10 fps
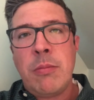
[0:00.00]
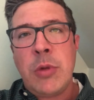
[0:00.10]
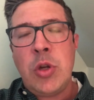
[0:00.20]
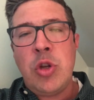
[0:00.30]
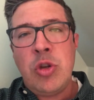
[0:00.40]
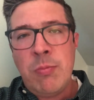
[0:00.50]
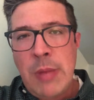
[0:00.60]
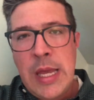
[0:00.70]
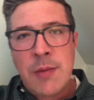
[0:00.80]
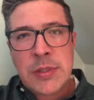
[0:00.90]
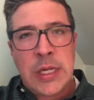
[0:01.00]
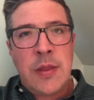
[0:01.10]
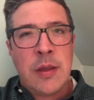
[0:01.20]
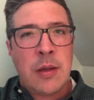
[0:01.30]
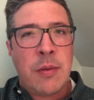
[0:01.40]
You may have
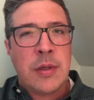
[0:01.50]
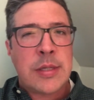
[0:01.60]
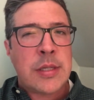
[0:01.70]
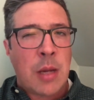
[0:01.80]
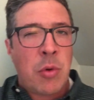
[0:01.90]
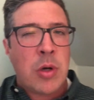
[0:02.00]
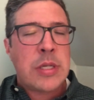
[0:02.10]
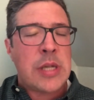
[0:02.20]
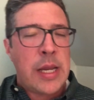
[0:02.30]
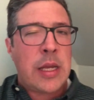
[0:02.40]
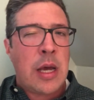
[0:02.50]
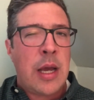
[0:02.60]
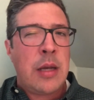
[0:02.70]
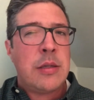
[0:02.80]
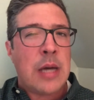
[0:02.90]
seen the summer study
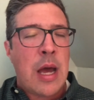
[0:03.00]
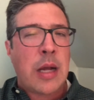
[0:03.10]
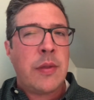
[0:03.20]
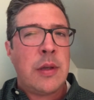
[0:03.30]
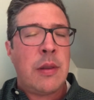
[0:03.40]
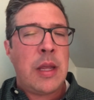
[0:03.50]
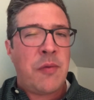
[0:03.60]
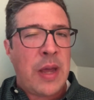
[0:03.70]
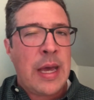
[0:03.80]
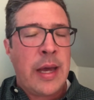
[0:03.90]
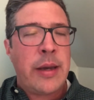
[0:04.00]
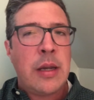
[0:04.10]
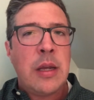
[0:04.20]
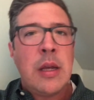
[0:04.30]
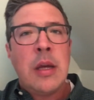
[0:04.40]
guide doc that they've had.
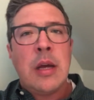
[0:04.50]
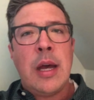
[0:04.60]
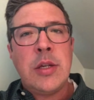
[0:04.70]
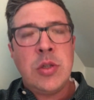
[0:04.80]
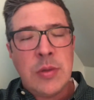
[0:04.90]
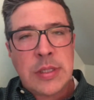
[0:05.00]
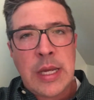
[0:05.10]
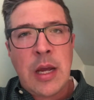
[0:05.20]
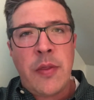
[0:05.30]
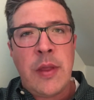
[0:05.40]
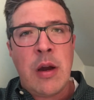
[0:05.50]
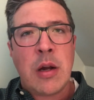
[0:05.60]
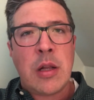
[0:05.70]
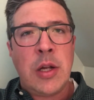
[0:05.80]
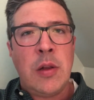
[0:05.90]
I do say on there
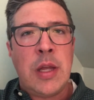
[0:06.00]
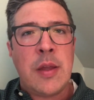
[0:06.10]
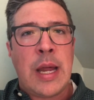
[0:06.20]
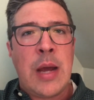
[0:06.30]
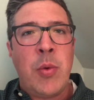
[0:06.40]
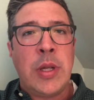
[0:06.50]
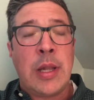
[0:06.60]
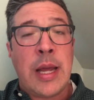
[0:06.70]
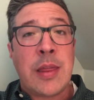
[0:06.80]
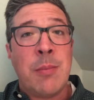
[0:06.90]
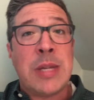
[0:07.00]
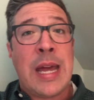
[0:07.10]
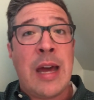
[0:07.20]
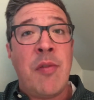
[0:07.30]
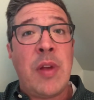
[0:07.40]
clearly that I would like them to
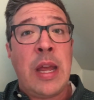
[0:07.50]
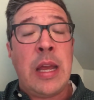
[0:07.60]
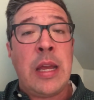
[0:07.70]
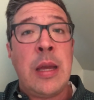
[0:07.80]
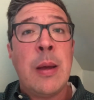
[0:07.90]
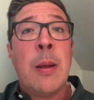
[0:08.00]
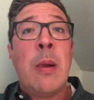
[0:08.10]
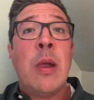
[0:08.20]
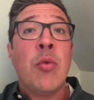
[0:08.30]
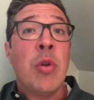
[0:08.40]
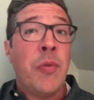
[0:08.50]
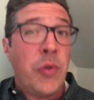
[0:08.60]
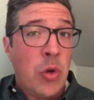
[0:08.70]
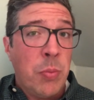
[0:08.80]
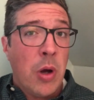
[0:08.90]
have a
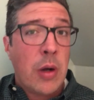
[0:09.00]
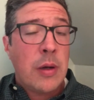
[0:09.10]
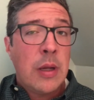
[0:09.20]
review book.